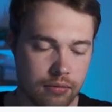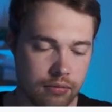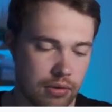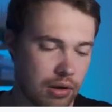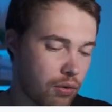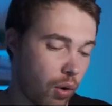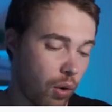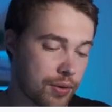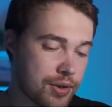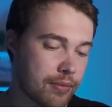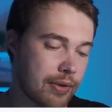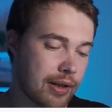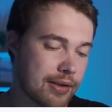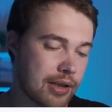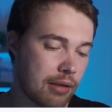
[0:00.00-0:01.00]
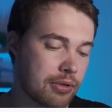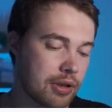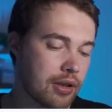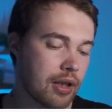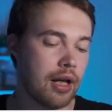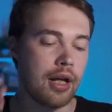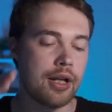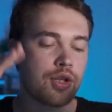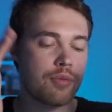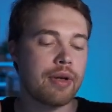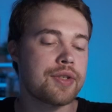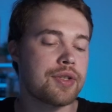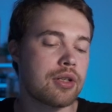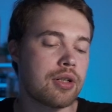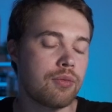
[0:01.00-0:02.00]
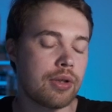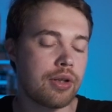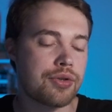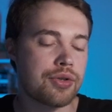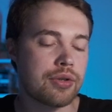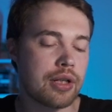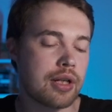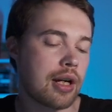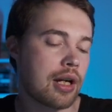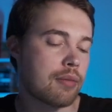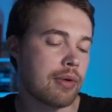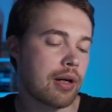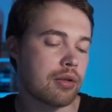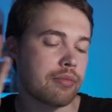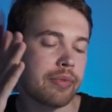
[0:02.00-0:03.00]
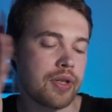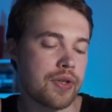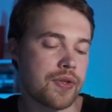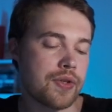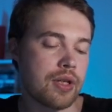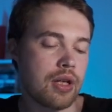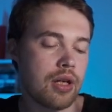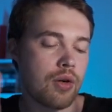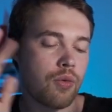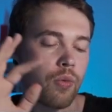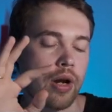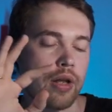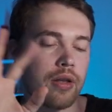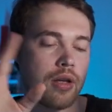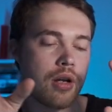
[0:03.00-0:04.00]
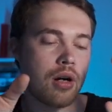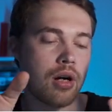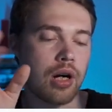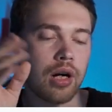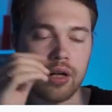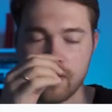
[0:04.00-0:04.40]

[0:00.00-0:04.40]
That will also be accepted. So basically, we don't really care about BC where they are,